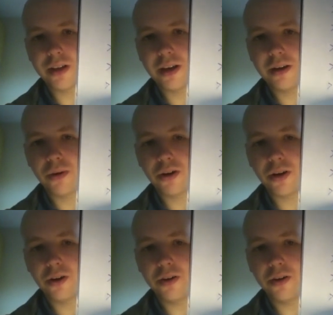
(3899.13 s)
Think about
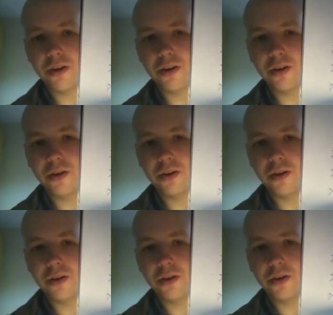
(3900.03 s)
how you use
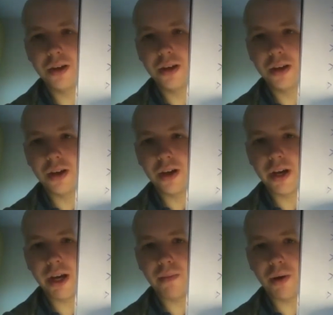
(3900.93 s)
your
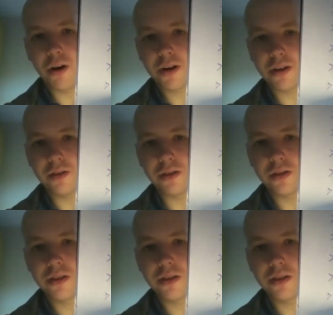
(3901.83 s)
articles.